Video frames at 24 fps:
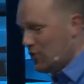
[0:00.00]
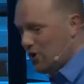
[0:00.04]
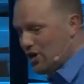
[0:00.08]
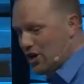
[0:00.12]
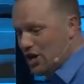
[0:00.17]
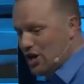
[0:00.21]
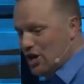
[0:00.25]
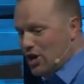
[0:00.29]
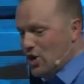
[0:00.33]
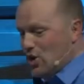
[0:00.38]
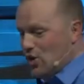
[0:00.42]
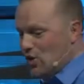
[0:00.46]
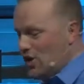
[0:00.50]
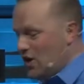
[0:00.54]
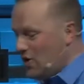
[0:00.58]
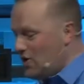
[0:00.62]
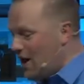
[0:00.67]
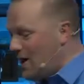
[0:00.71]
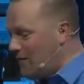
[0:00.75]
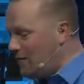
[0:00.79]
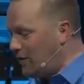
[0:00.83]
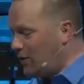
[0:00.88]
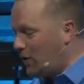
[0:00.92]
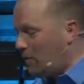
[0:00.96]
cute. Here,
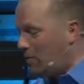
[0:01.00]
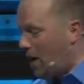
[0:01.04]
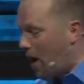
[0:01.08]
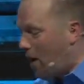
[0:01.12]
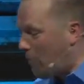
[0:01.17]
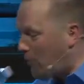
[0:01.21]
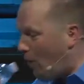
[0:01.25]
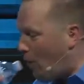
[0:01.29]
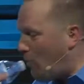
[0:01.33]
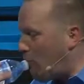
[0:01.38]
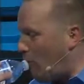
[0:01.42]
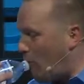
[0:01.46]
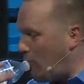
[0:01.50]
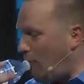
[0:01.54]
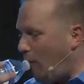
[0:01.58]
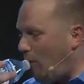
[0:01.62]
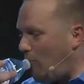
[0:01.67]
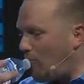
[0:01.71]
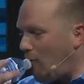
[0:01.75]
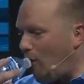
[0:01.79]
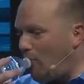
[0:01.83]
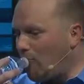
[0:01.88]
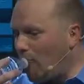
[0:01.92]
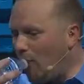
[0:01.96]
have a little bob.
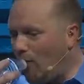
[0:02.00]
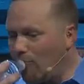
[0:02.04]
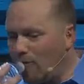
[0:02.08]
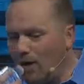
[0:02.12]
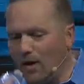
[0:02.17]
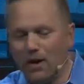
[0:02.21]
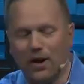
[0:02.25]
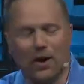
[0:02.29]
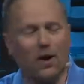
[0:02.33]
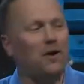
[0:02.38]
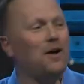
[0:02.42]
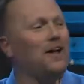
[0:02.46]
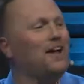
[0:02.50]
You know,